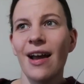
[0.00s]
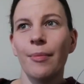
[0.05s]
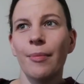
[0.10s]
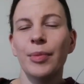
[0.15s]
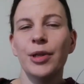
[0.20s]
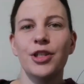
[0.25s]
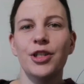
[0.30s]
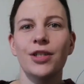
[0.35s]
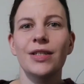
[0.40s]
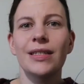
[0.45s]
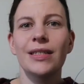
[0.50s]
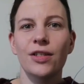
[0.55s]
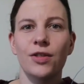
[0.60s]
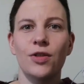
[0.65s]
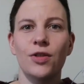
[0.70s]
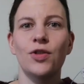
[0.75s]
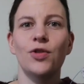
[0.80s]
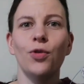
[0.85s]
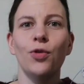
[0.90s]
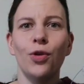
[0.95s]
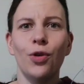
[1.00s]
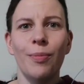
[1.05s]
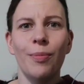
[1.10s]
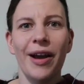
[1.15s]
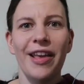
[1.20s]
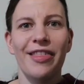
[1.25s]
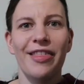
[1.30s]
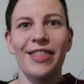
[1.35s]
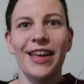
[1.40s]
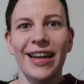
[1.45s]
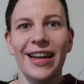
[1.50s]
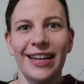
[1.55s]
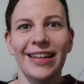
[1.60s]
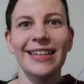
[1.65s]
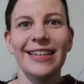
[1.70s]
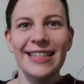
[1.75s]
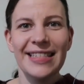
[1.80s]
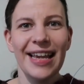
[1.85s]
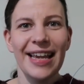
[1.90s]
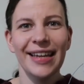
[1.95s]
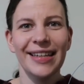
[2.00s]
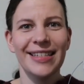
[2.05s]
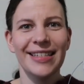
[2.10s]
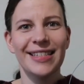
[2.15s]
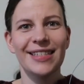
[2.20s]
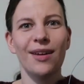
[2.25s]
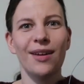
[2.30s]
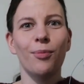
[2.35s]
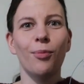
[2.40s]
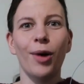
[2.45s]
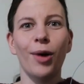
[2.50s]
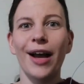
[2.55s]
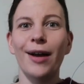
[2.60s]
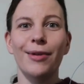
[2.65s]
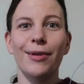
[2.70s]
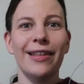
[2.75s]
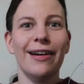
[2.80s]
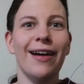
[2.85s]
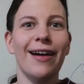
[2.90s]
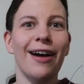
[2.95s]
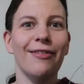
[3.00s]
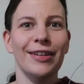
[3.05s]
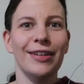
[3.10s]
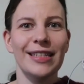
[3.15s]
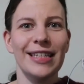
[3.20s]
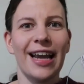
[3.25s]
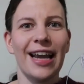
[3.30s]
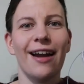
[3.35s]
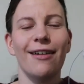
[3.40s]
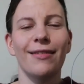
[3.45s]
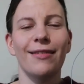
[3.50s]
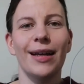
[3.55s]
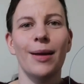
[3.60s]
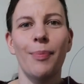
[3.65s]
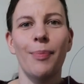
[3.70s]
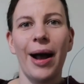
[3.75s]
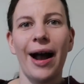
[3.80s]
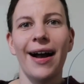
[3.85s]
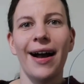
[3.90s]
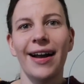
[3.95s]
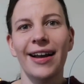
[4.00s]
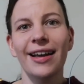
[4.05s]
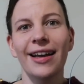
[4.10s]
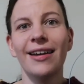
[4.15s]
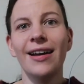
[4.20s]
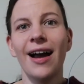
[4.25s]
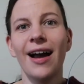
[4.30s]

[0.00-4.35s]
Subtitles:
but just store my things somewhere without having to carry a bag.